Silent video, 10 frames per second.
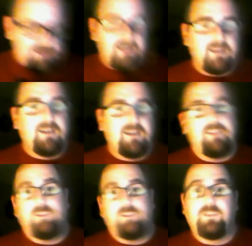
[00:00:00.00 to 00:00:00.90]
uh, as
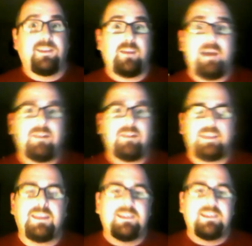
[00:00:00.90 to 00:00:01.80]
soon as they come out. Like
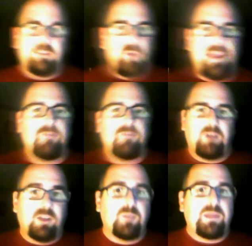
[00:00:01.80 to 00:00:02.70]
he has to wait for
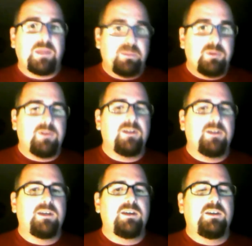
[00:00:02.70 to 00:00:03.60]
other people
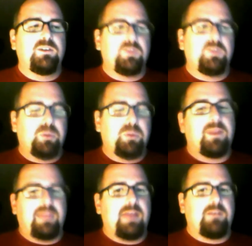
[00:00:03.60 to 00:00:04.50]
to put
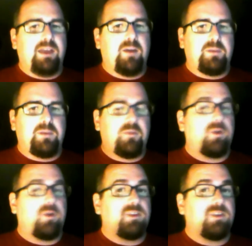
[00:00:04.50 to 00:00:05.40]
theirs out before
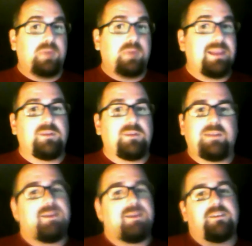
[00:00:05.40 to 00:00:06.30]
he can do anything with them.
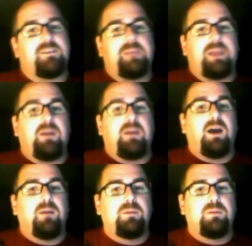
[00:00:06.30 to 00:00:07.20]
You can't just make them
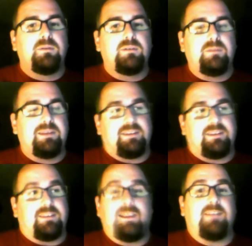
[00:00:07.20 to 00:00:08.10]
up. I mean, it's a
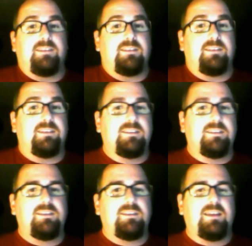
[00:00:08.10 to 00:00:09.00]
consensus. He,
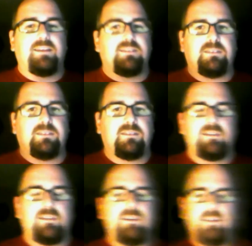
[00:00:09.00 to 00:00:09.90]
he takes the